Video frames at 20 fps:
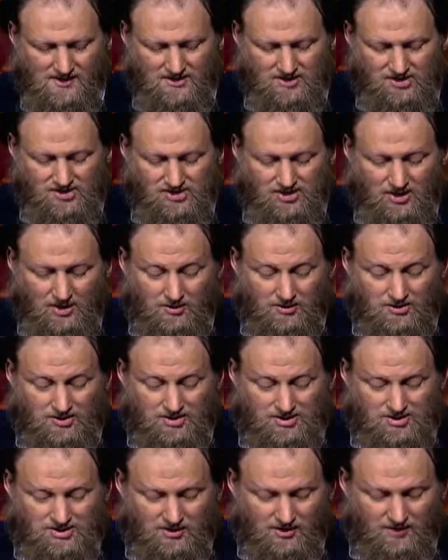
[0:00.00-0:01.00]

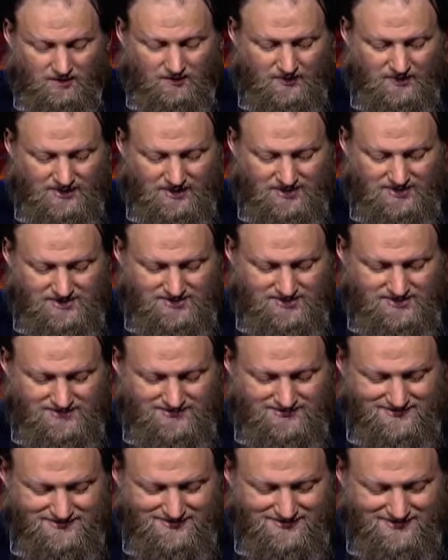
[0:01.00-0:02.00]
Soldiers of Peace.
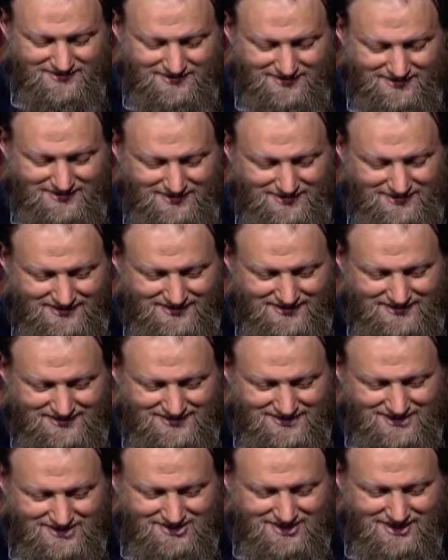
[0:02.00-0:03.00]
That
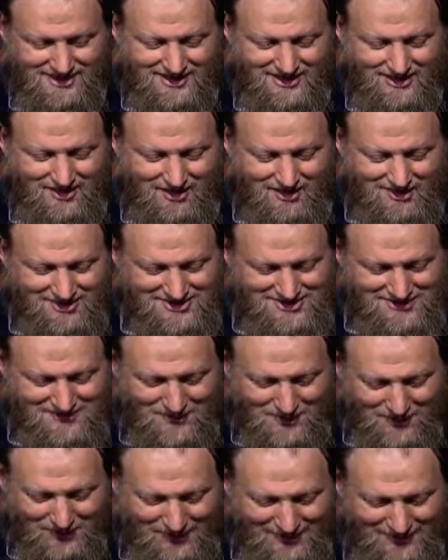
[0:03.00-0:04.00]
sounds like an
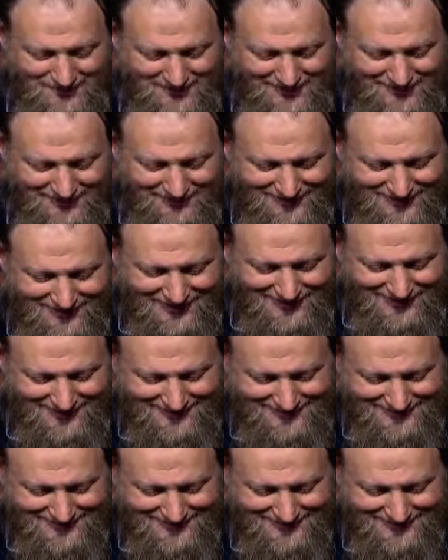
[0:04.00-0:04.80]
oxymoron, but okay.